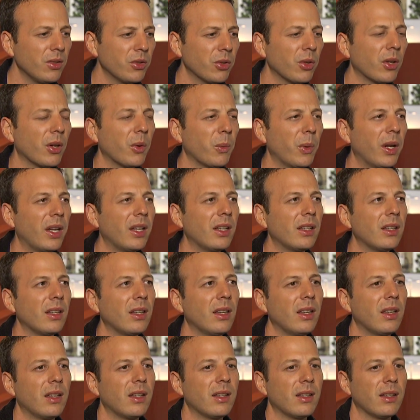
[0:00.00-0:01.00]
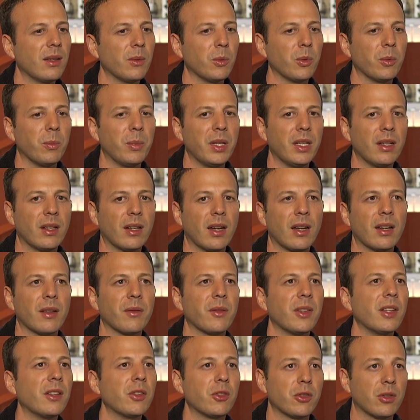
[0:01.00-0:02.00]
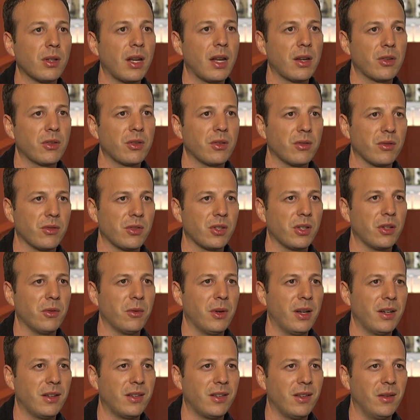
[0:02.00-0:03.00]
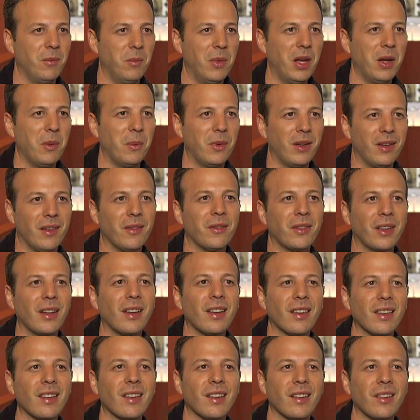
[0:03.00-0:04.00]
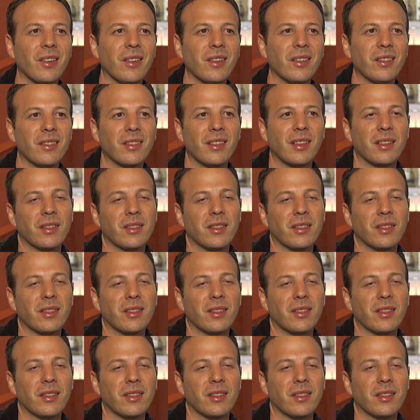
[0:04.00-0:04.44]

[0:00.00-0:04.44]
So in a way, it would be kind of the international generation, maybe, if anything, you know.